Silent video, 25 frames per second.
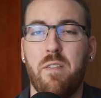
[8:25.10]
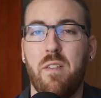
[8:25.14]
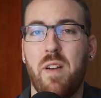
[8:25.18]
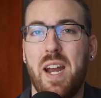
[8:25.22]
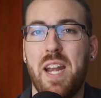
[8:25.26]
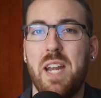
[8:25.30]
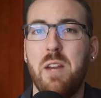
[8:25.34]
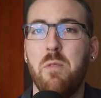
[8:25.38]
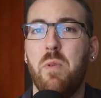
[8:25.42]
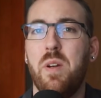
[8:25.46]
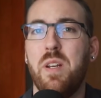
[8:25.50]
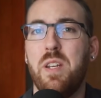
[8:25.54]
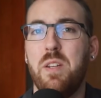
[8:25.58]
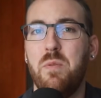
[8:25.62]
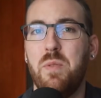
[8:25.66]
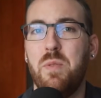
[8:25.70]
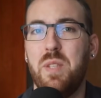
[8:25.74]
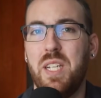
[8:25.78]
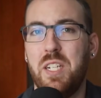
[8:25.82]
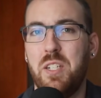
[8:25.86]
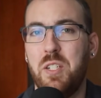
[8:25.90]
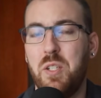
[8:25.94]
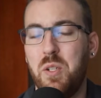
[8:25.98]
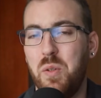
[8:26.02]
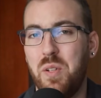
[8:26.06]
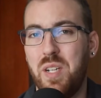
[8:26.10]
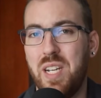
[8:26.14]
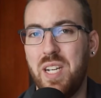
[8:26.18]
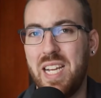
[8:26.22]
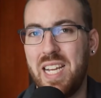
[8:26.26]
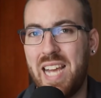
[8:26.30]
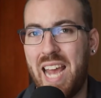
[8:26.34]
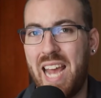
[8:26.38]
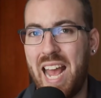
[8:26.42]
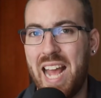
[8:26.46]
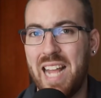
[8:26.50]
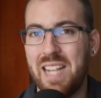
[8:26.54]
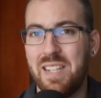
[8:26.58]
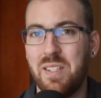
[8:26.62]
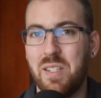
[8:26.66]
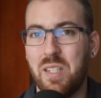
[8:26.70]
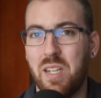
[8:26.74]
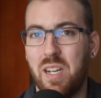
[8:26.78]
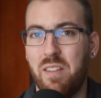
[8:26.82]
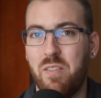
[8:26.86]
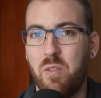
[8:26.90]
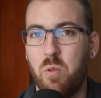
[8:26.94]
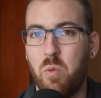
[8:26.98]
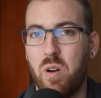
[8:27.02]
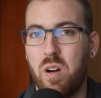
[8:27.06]
anyone using 2D CAD
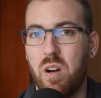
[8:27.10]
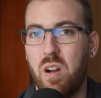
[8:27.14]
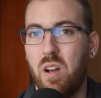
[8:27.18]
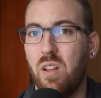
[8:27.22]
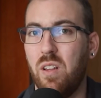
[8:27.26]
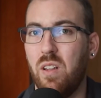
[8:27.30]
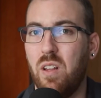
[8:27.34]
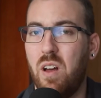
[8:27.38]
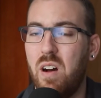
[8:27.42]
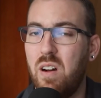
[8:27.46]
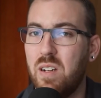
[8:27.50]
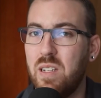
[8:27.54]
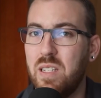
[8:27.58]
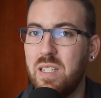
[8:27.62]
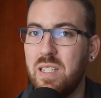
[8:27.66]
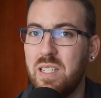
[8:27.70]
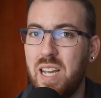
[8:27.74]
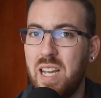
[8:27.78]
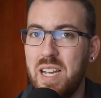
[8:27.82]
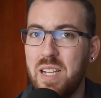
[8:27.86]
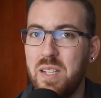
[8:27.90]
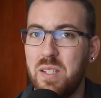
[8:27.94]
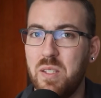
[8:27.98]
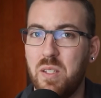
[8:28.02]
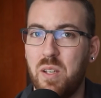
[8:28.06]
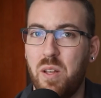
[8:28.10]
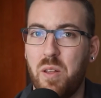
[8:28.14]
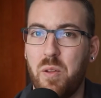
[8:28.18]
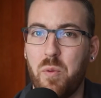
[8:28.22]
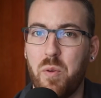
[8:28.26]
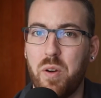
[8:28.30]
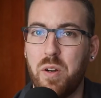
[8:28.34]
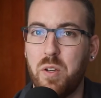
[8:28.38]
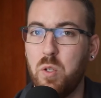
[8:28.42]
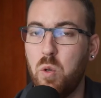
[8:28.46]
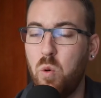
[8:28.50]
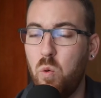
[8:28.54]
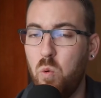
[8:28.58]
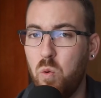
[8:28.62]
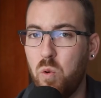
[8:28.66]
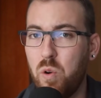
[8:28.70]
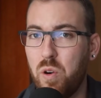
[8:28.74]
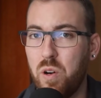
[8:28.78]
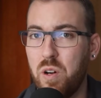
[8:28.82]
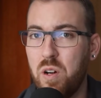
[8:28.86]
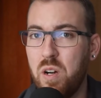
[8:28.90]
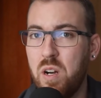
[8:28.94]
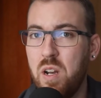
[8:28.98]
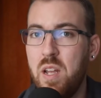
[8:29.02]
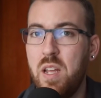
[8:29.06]
software alongside SOLIDWORKS
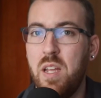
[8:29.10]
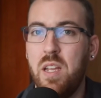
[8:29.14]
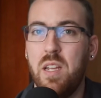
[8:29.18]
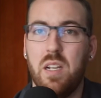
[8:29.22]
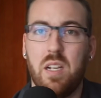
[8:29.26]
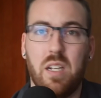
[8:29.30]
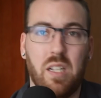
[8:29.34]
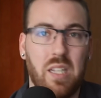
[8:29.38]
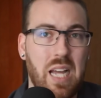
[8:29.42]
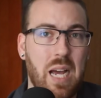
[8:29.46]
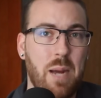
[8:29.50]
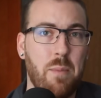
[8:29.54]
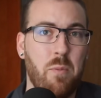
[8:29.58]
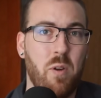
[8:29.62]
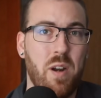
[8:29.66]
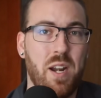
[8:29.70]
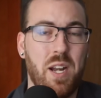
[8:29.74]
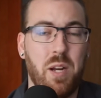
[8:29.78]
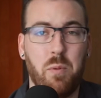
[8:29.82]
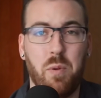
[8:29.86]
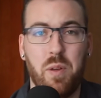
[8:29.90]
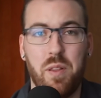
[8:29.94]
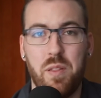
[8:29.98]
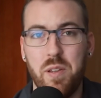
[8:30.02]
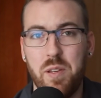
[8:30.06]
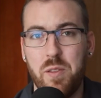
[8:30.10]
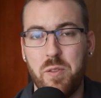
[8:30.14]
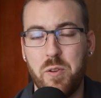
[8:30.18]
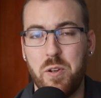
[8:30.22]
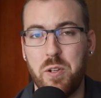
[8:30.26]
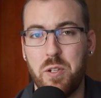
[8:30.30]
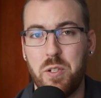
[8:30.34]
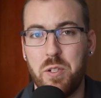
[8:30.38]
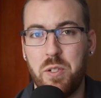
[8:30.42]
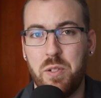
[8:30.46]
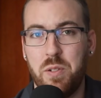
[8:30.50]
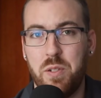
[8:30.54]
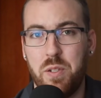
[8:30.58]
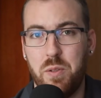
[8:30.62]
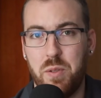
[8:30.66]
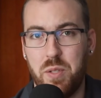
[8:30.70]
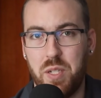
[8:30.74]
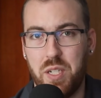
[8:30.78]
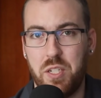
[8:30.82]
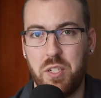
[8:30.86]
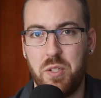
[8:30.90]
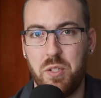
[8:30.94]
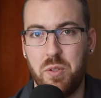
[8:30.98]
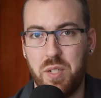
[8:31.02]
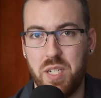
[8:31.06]
or collaborating with others
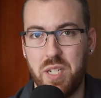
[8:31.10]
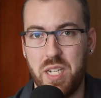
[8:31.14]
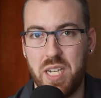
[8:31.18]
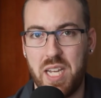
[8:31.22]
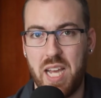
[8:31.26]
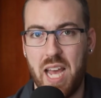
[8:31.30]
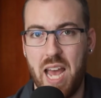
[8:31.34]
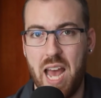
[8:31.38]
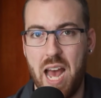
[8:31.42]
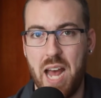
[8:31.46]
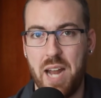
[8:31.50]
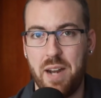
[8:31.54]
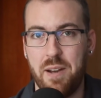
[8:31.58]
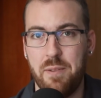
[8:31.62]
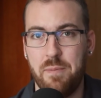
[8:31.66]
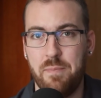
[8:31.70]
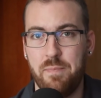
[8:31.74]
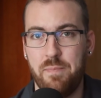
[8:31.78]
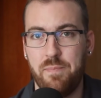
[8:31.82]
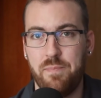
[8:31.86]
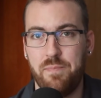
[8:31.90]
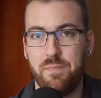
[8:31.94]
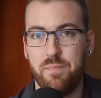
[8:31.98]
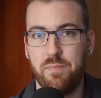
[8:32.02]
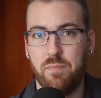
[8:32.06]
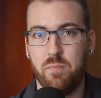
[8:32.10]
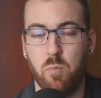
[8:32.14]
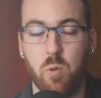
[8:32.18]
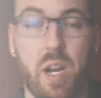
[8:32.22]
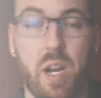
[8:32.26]
using 2D CAD. When